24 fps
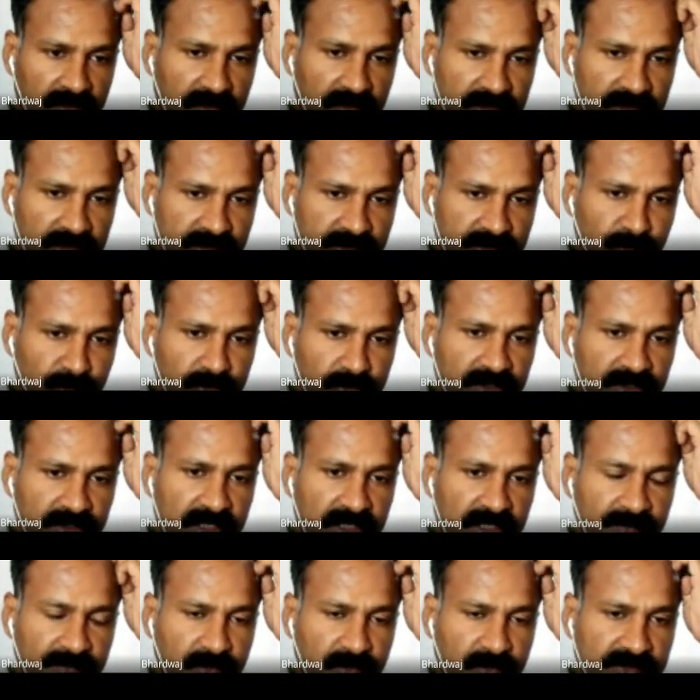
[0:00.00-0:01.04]

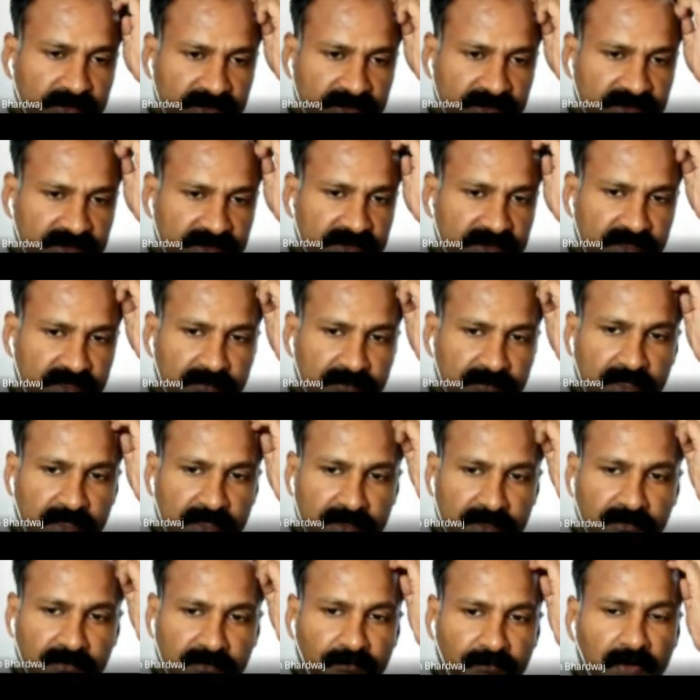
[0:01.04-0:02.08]
smoothing process is done
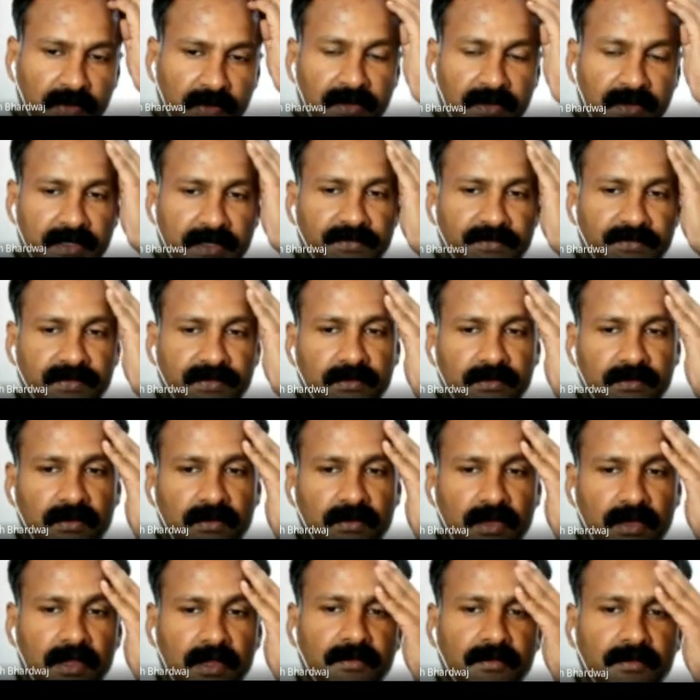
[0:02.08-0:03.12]
by the filtration,
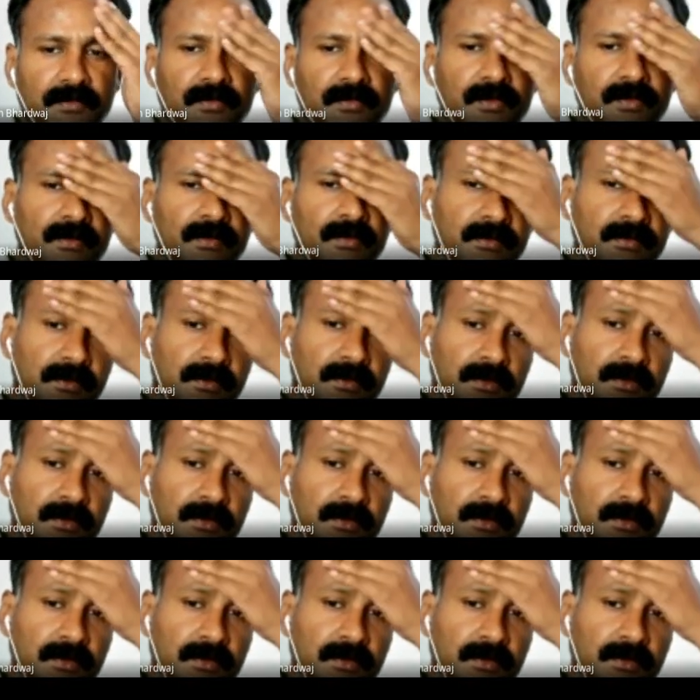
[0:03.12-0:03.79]
and